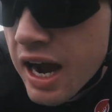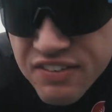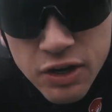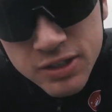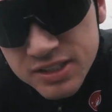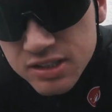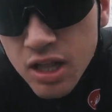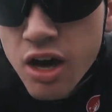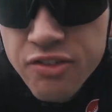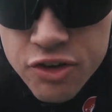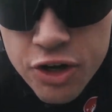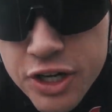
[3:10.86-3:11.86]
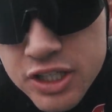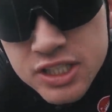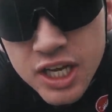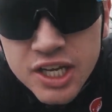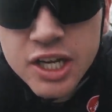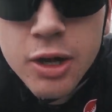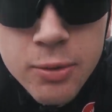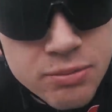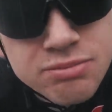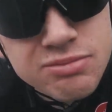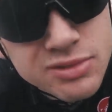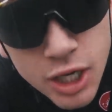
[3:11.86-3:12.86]
I've noticed a lot of runners, you know,
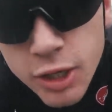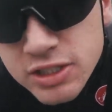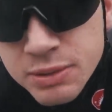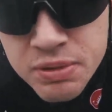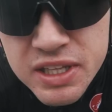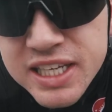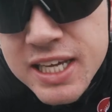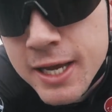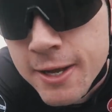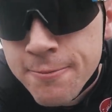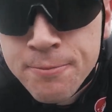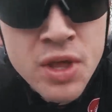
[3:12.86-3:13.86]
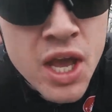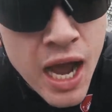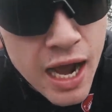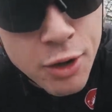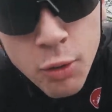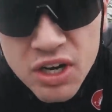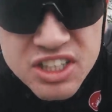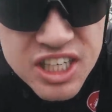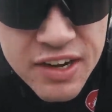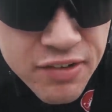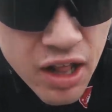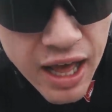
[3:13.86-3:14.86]
notably, I don't want to
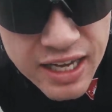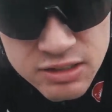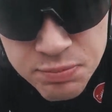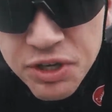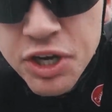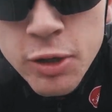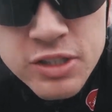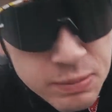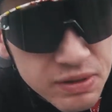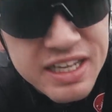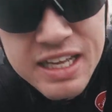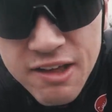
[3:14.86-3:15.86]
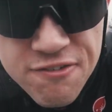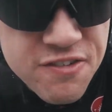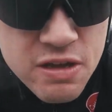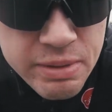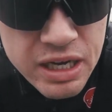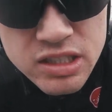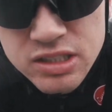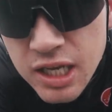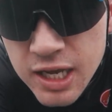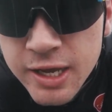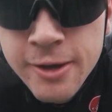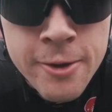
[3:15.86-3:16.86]
generalize, but notably like females,
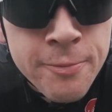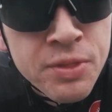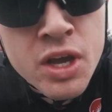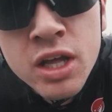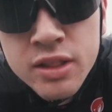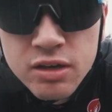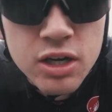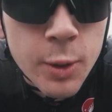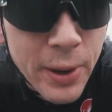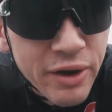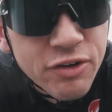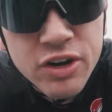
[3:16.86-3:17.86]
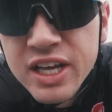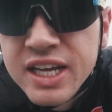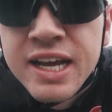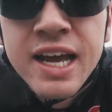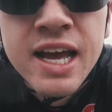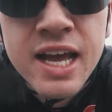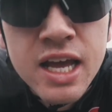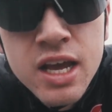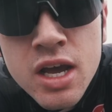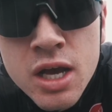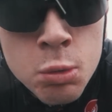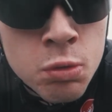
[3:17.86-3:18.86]
they'll go out running
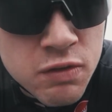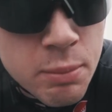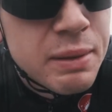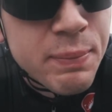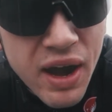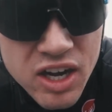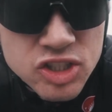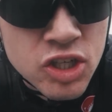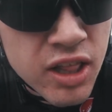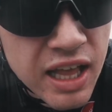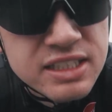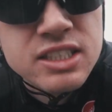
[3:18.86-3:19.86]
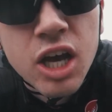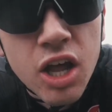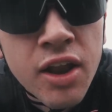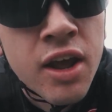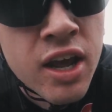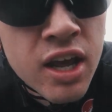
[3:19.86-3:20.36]
with a big pair of sunglasses on.